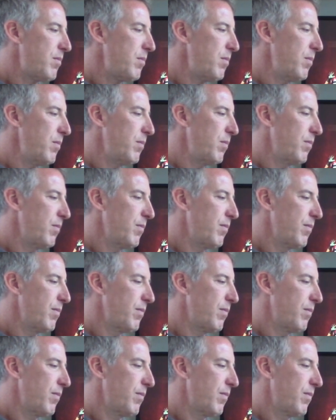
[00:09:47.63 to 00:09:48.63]

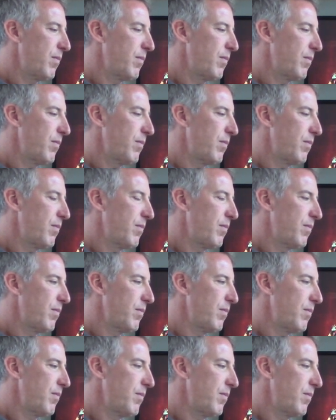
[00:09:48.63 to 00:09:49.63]

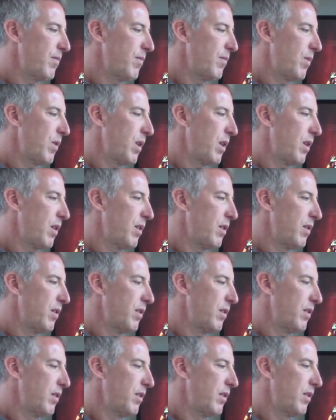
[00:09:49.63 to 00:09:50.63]

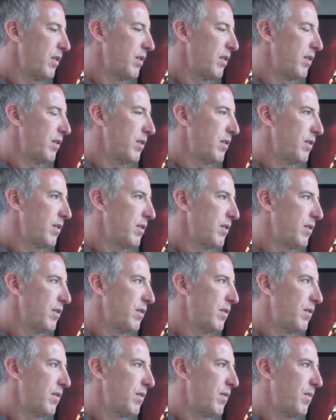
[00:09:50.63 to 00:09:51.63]

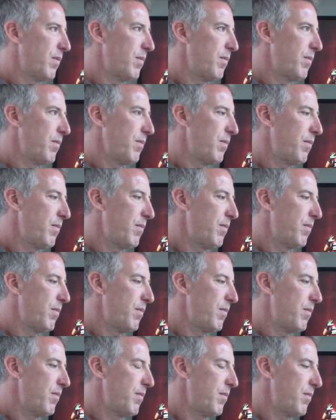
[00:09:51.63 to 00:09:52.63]

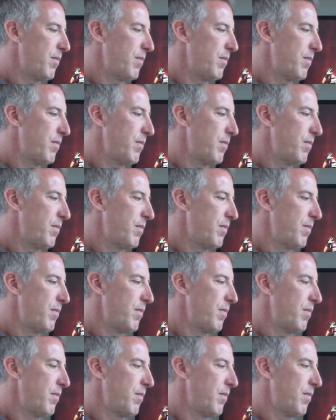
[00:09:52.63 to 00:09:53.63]

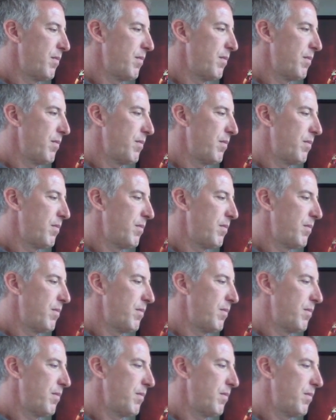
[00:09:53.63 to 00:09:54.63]

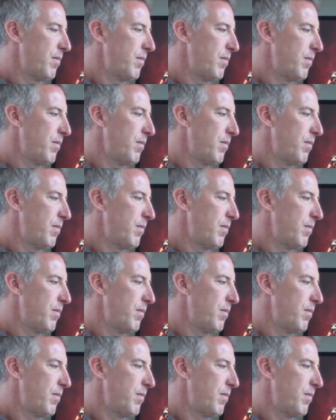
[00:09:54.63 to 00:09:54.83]
This person isn't speaking.